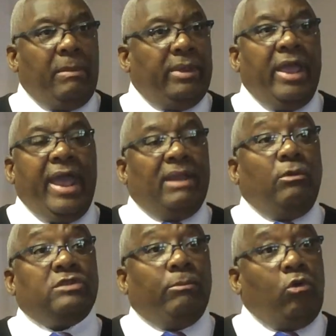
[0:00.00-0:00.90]
Remember, and
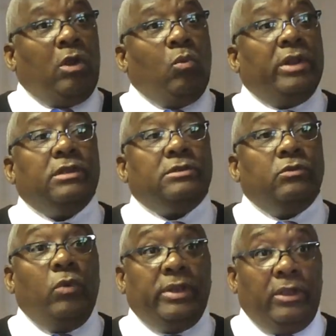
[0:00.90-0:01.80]
the most important one is
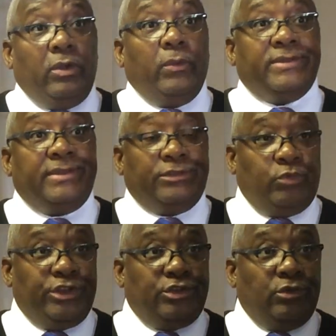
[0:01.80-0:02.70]
in
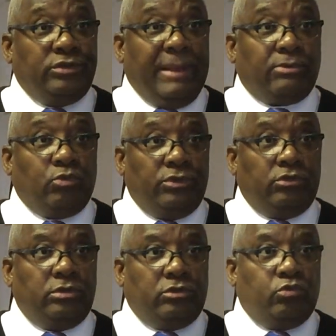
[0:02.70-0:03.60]
22, chapter
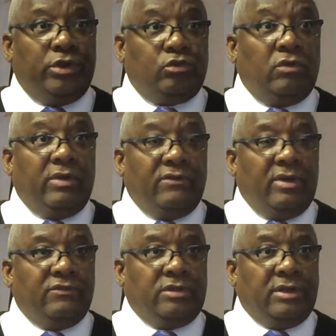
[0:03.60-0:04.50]
22 of
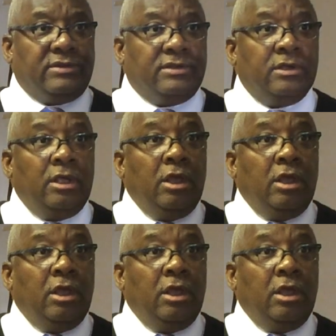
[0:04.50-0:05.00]
Genesis.